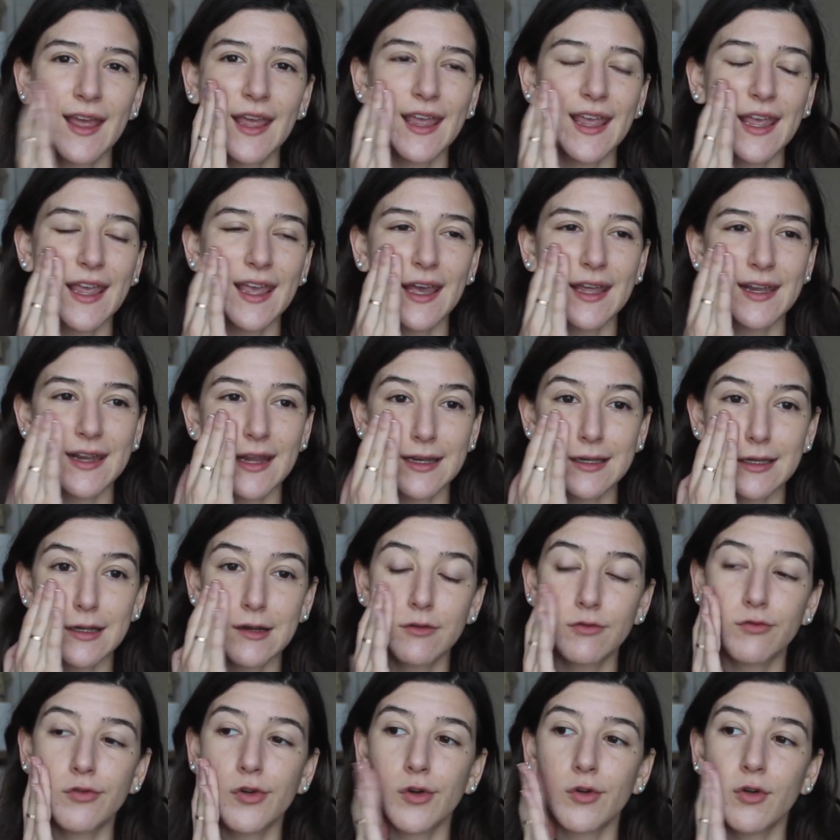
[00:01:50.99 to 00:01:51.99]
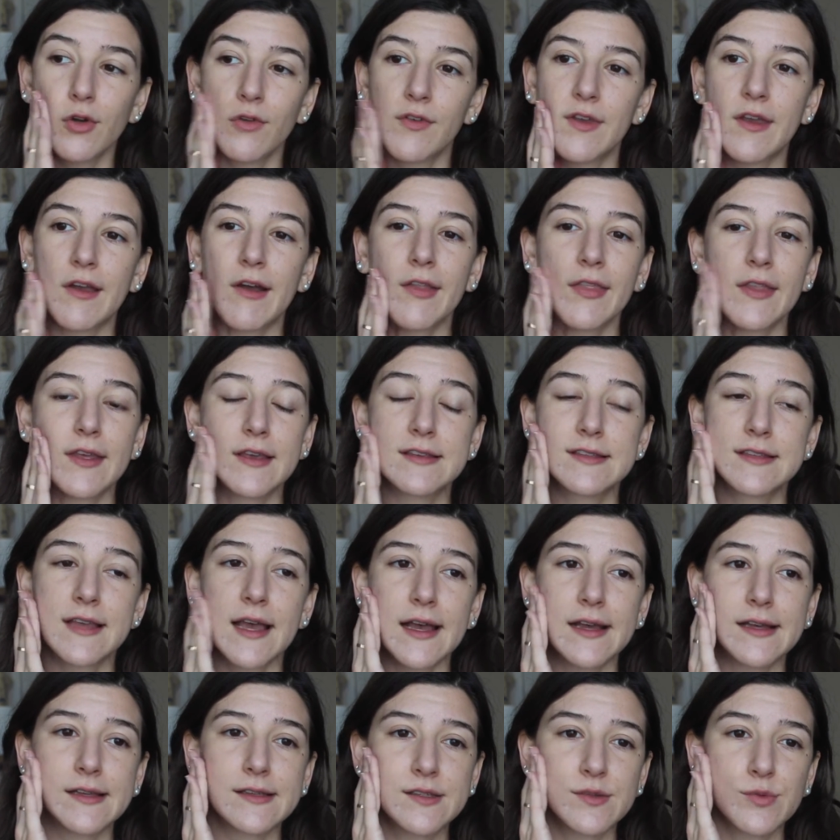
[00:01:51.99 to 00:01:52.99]
And I did a full review on this
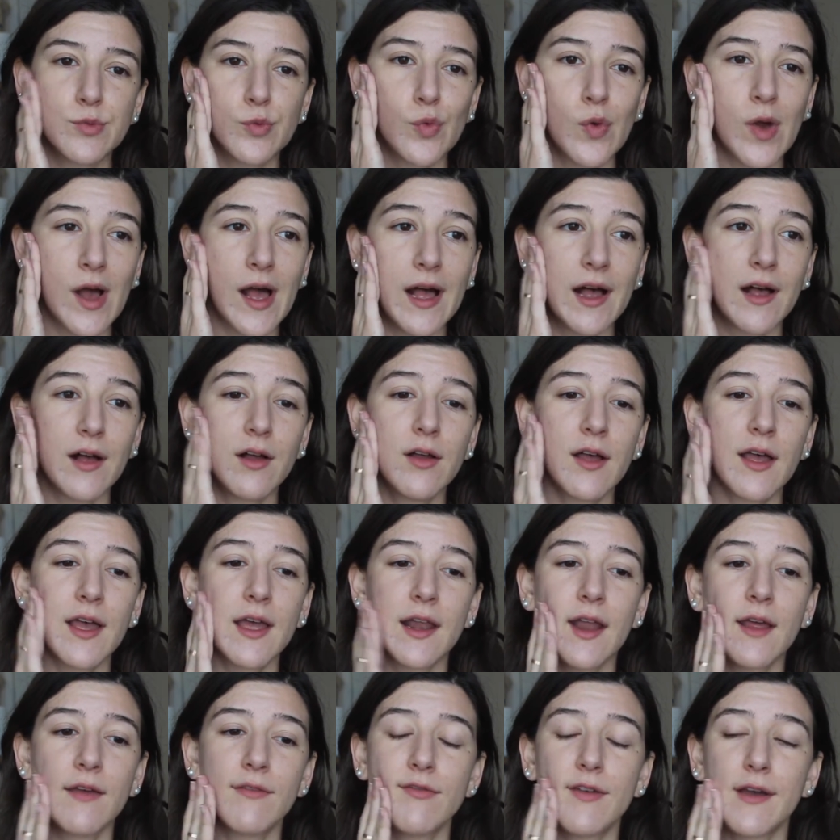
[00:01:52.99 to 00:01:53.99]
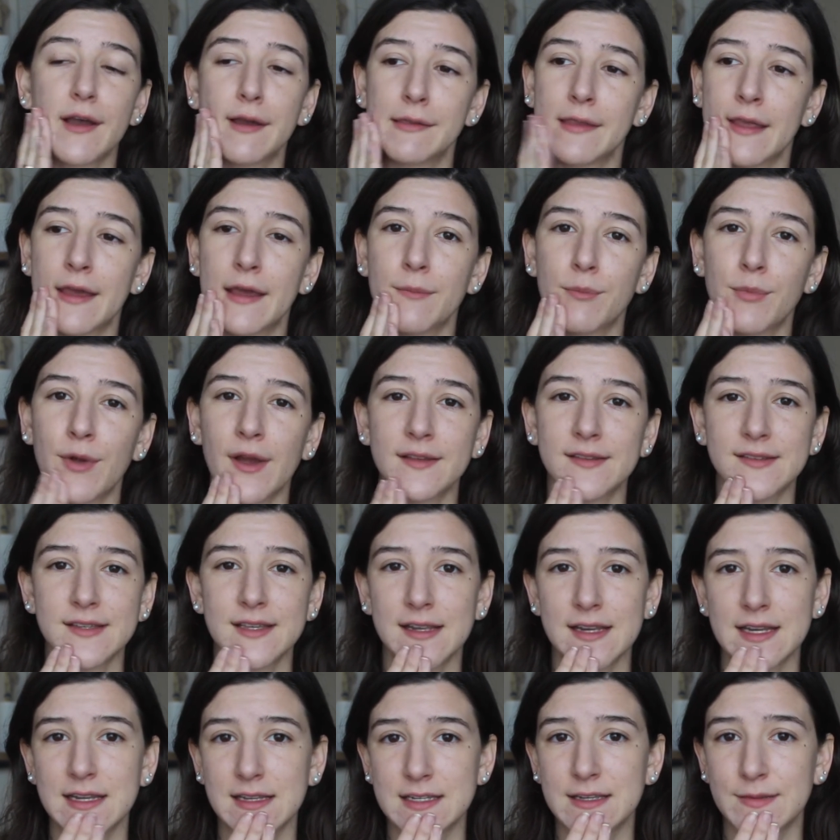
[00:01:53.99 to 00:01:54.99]
as well, and I found that pressing
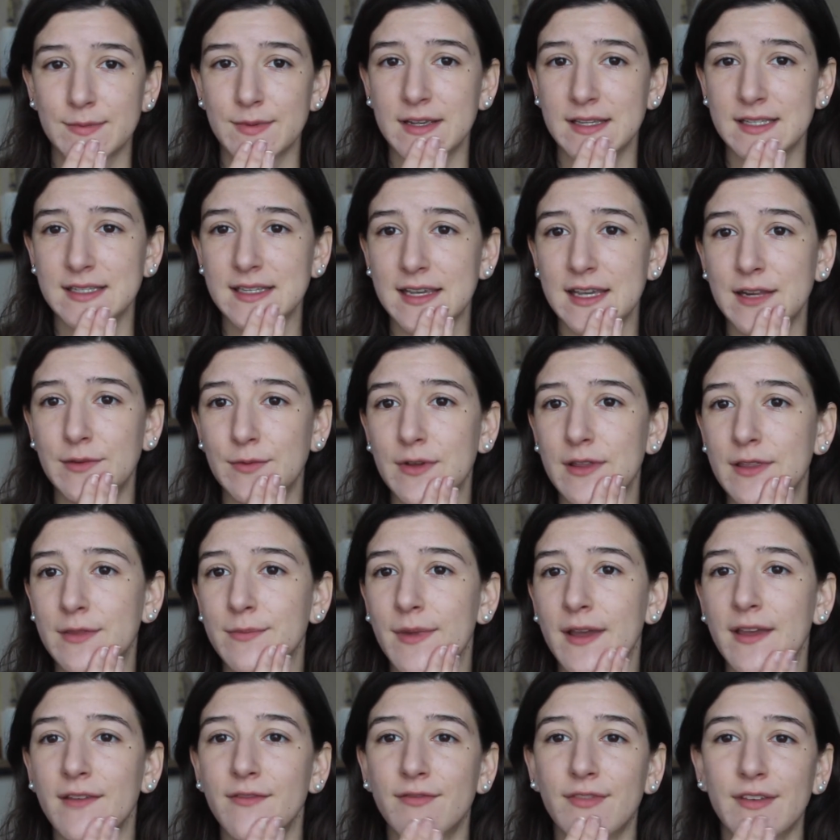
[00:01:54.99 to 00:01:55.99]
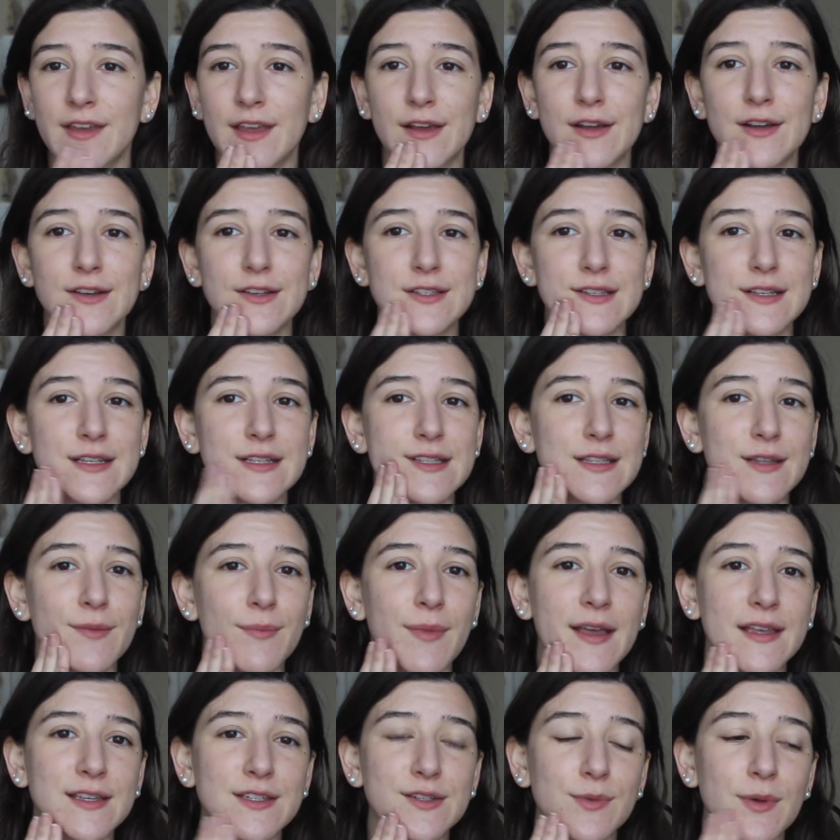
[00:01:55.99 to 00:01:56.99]
it into my skin with my fingers is the
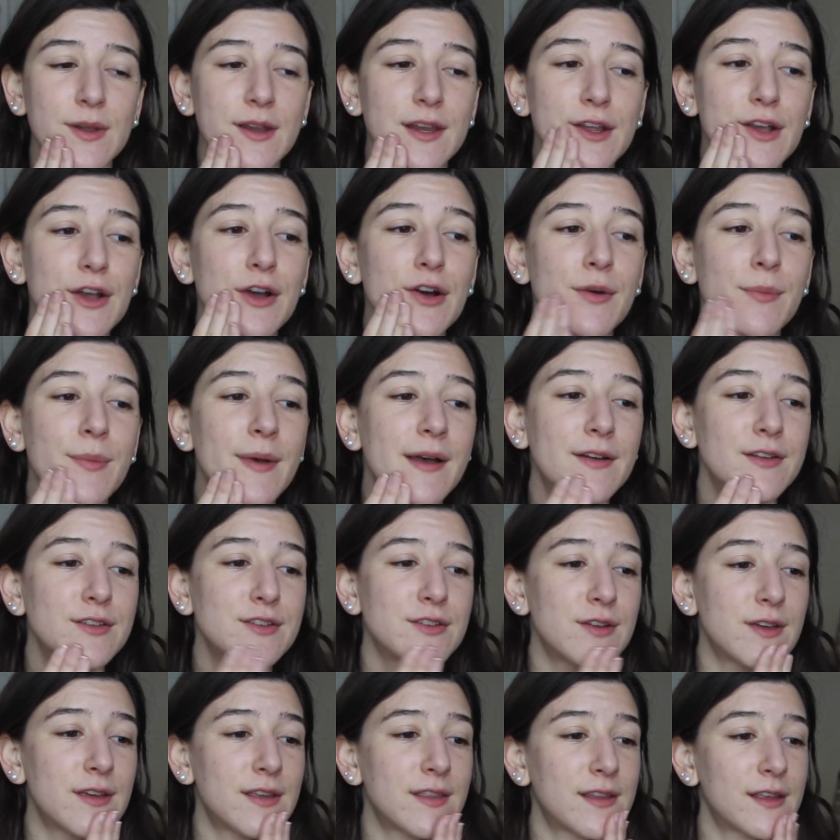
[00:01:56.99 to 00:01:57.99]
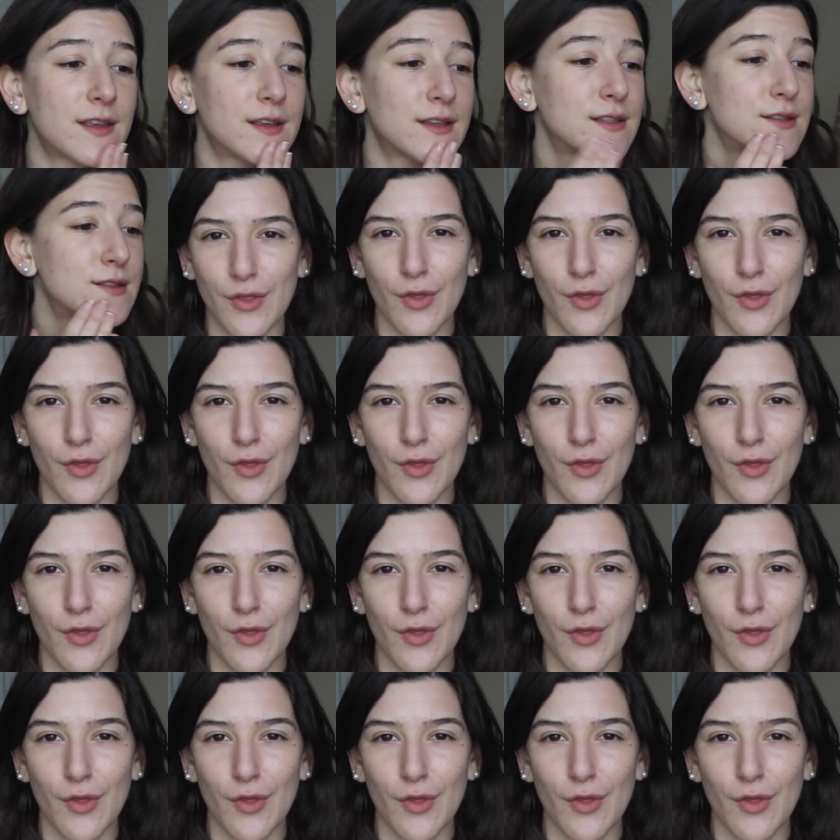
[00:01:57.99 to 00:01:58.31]
best way to go about doing this.